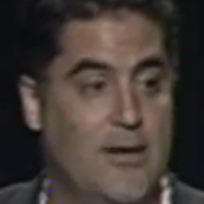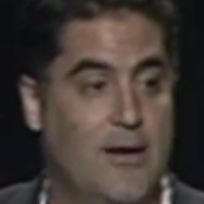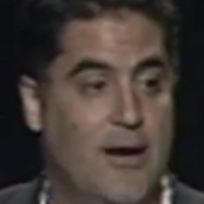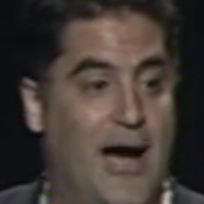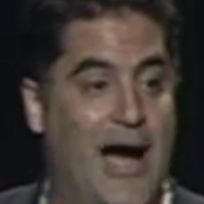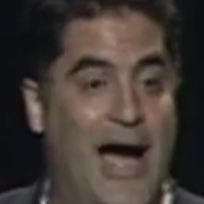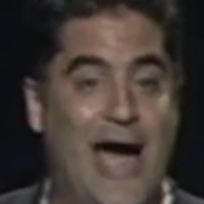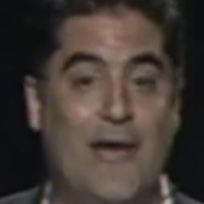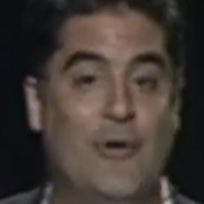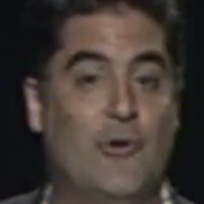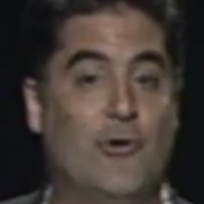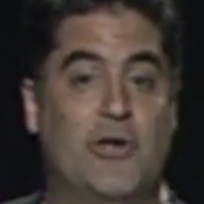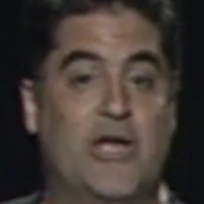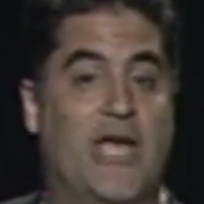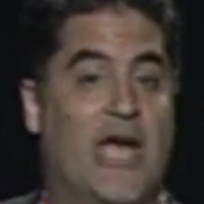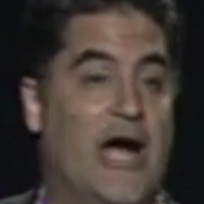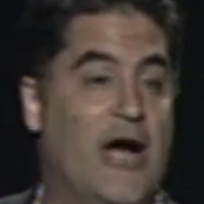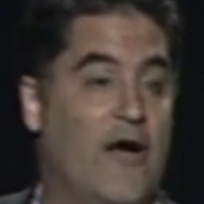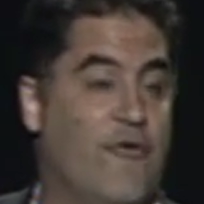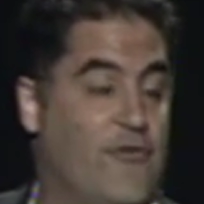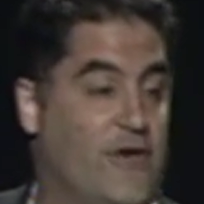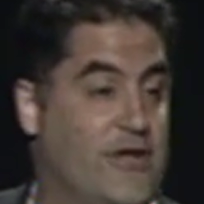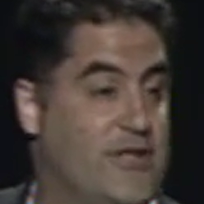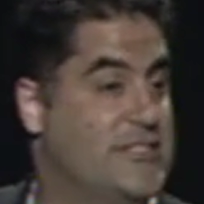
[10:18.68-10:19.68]
I don't
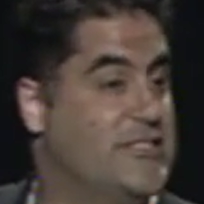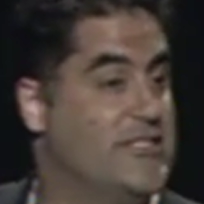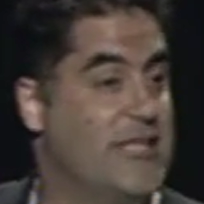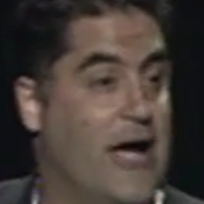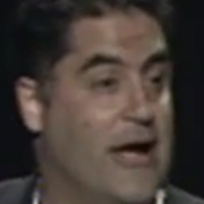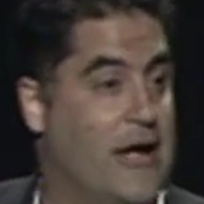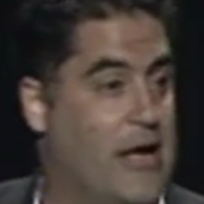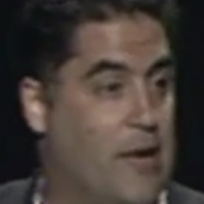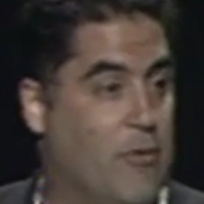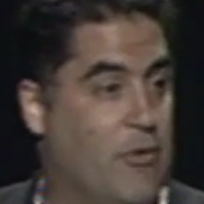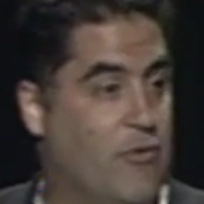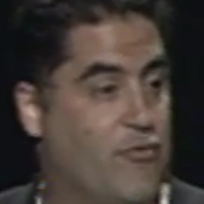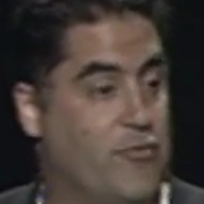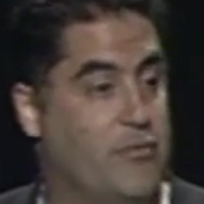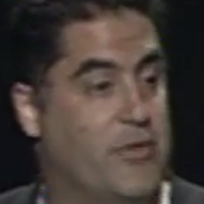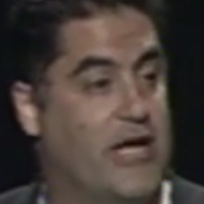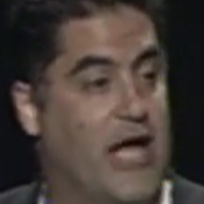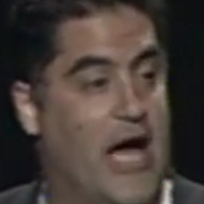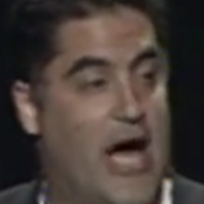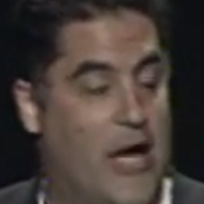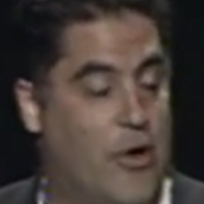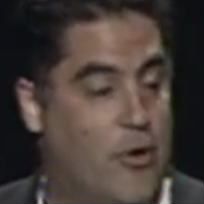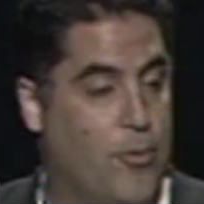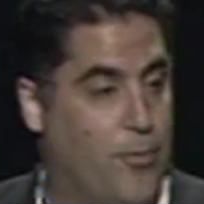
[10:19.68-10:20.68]
care if it's not coming from the
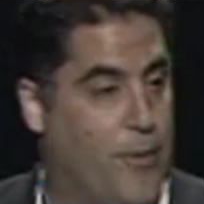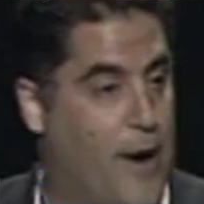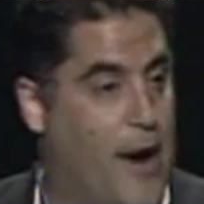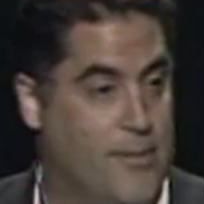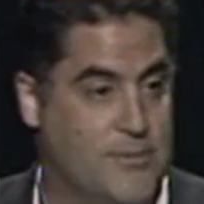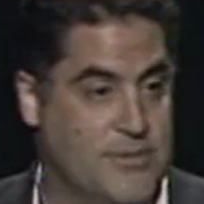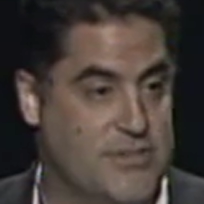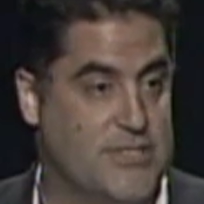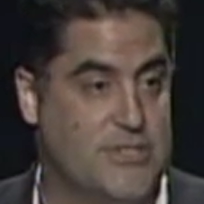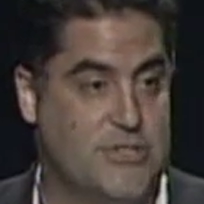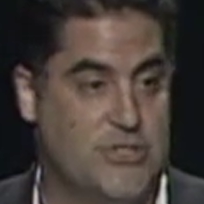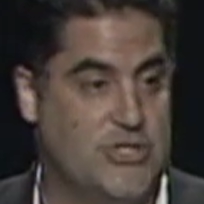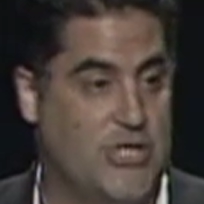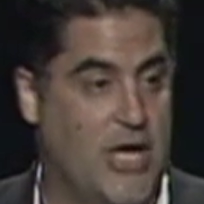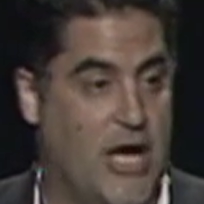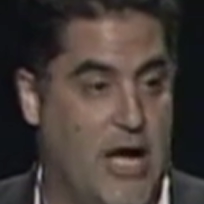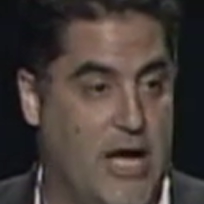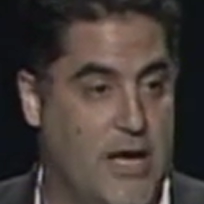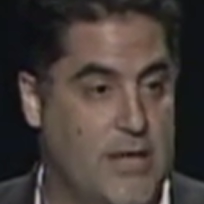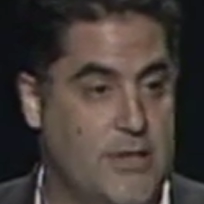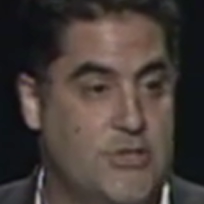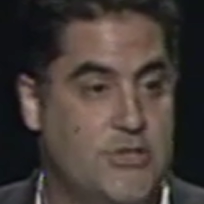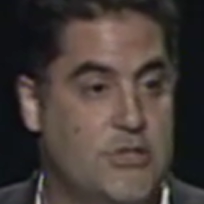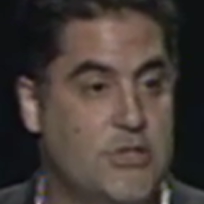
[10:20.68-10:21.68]
guy who promises
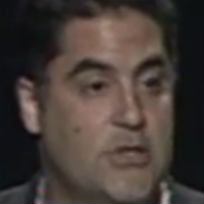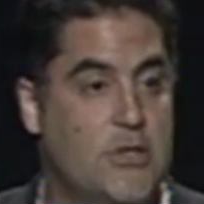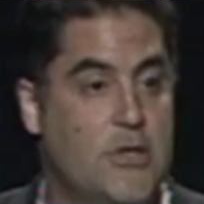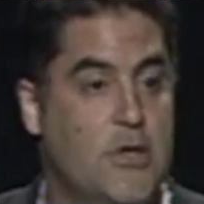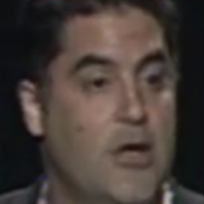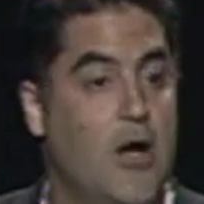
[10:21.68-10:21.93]
change.